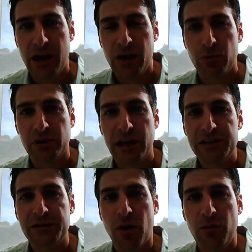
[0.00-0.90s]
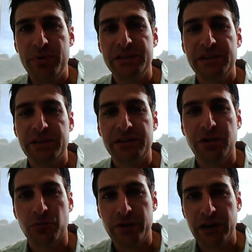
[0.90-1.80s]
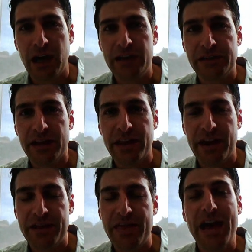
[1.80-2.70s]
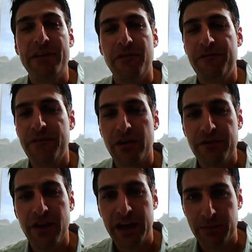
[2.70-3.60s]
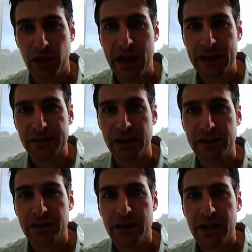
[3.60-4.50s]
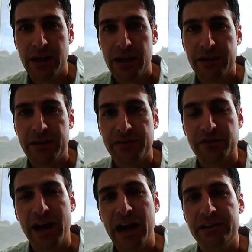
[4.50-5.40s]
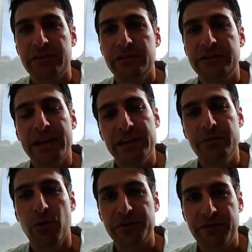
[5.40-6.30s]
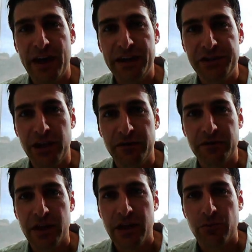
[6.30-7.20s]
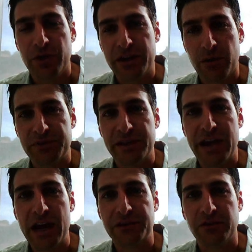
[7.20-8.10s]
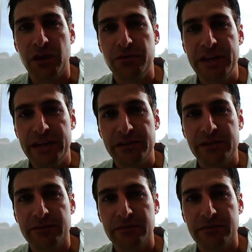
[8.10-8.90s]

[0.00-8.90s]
What a lot of small businesses don't realize is that they have a very valuable asset that they're not taking the most advantage of when it comes to cash flow needs.